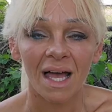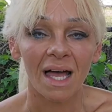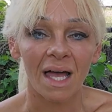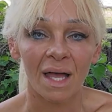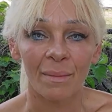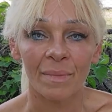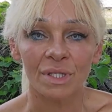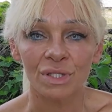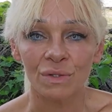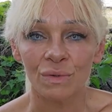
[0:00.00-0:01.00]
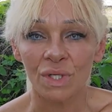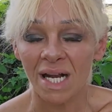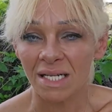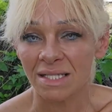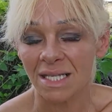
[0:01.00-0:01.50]
to
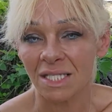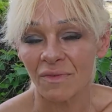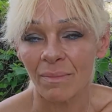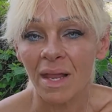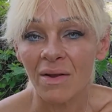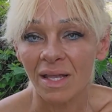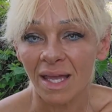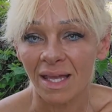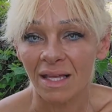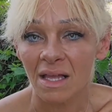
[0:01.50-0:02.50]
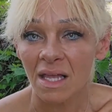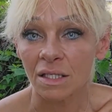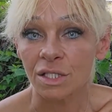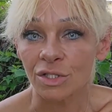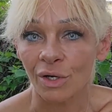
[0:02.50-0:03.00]
United States of America
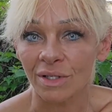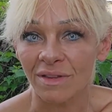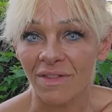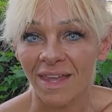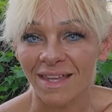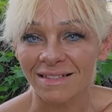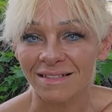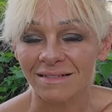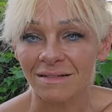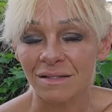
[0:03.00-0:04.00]
and started then.